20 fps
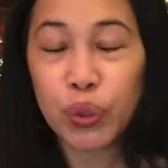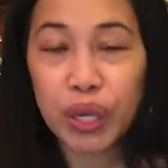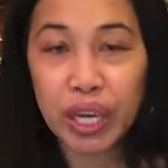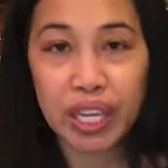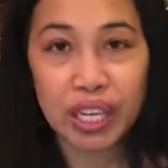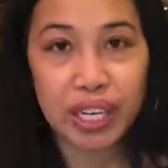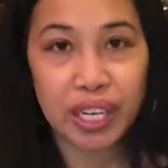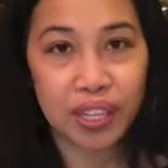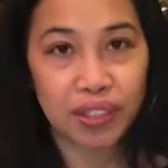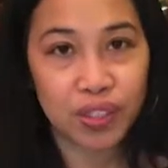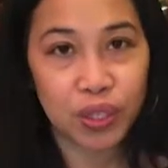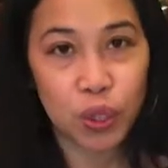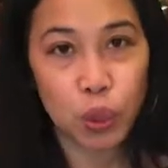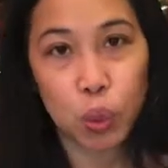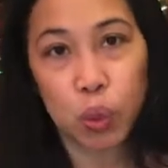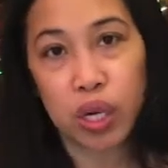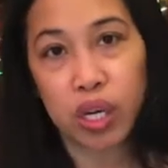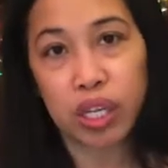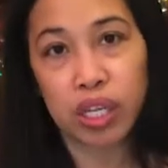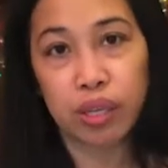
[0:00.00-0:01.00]
can add this
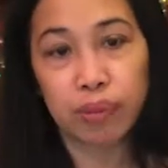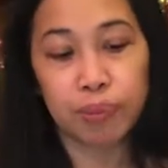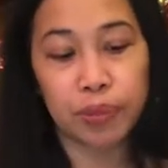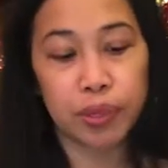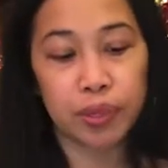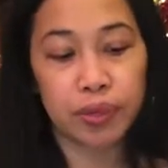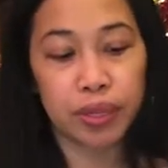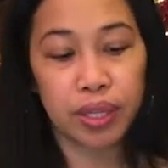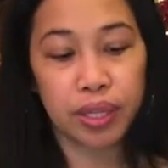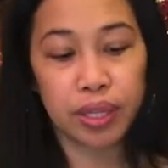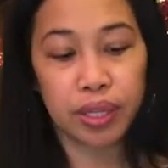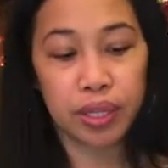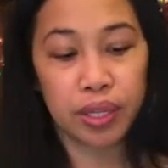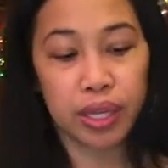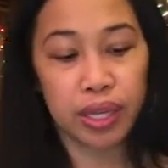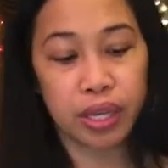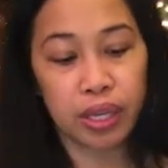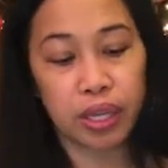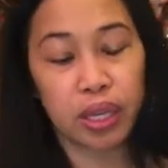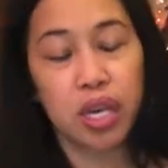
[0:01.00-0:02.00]
one if you really
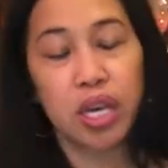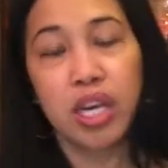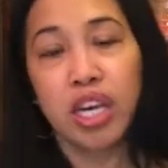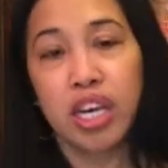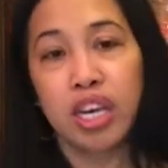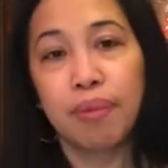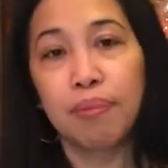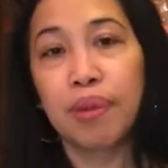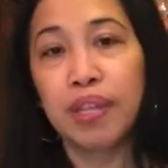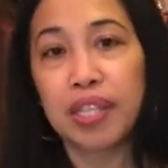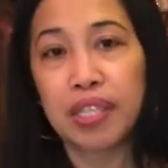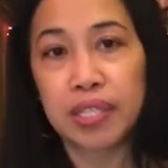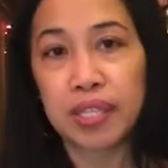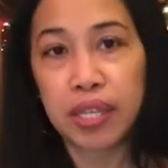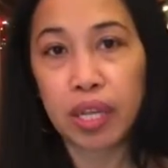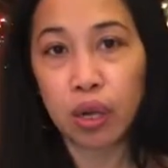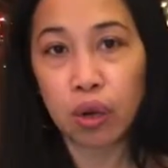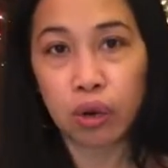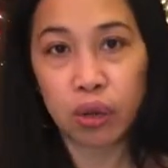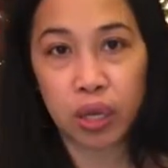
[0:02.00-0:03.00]
like. Even it's
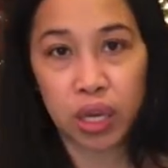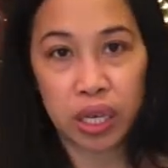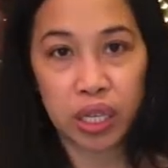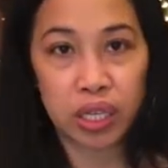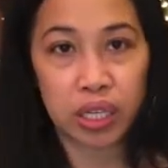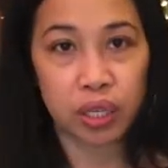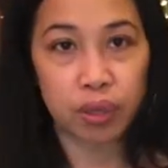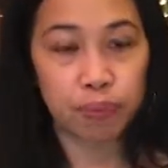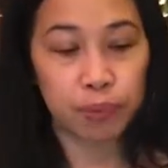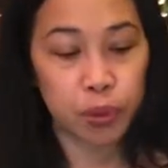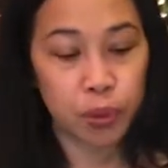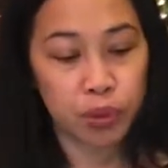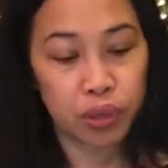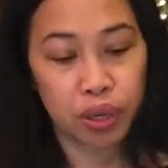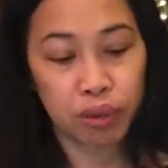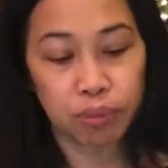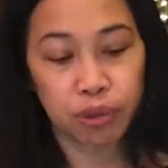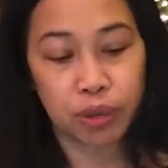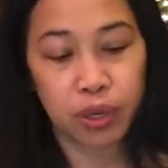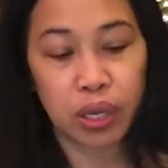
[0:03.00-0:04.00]
not organic, if you don't
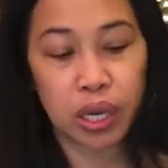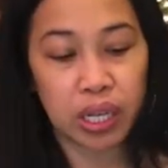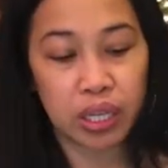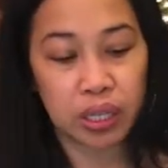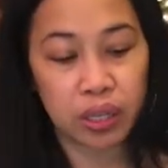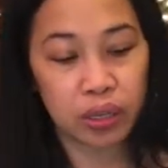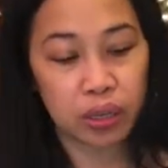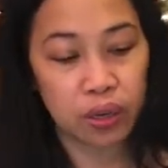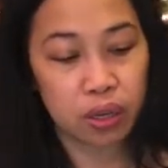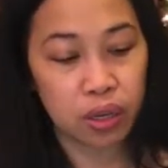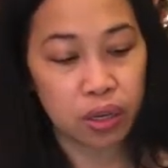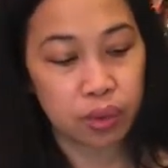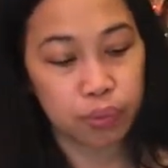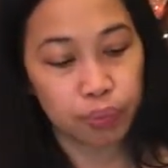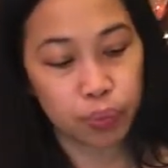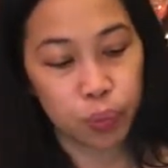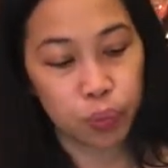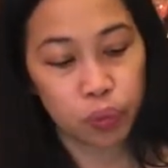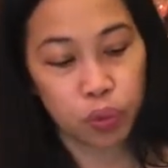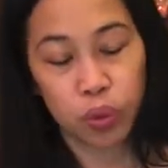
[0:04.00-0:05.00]
have organic
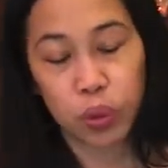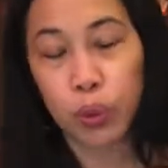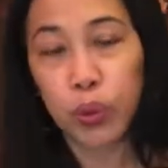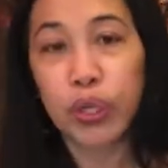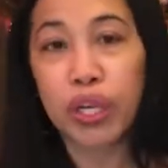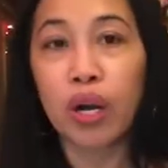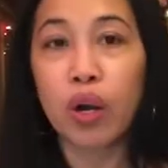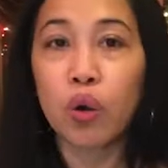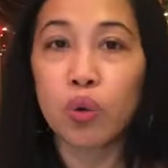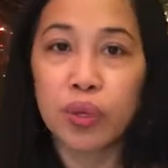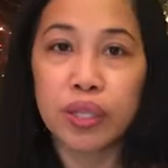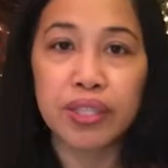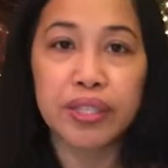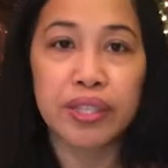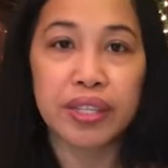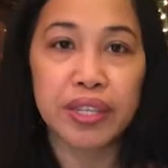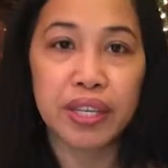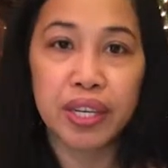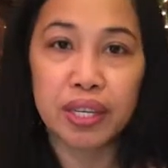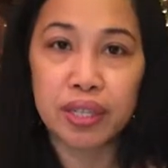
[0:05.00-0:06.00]
coconut oil
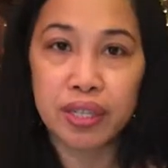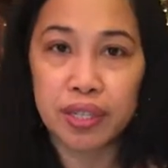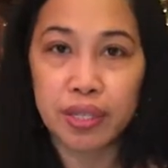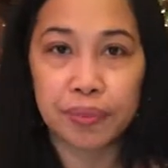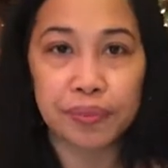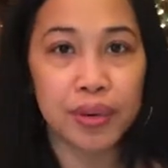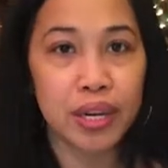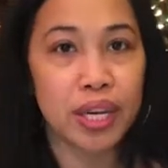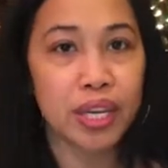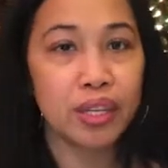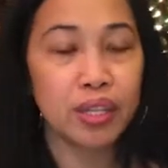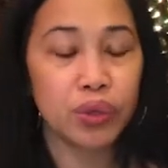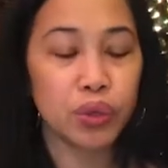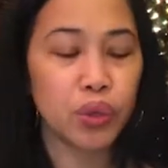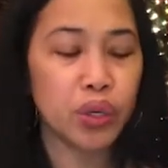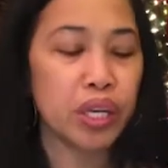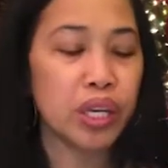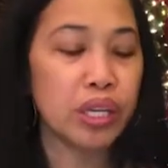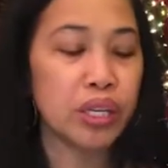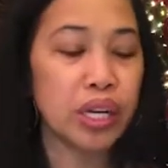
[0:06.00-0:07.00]
there, that is fine. You
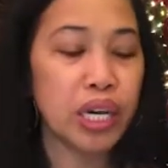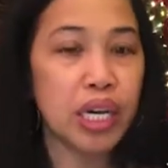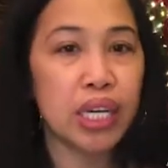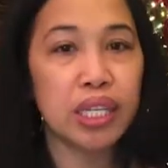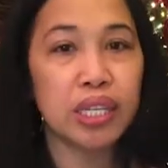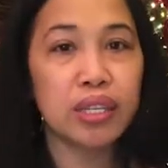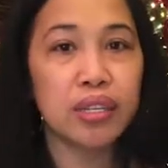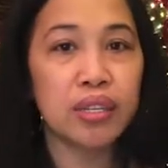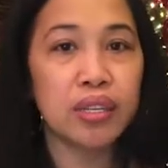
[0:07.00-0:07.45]
can add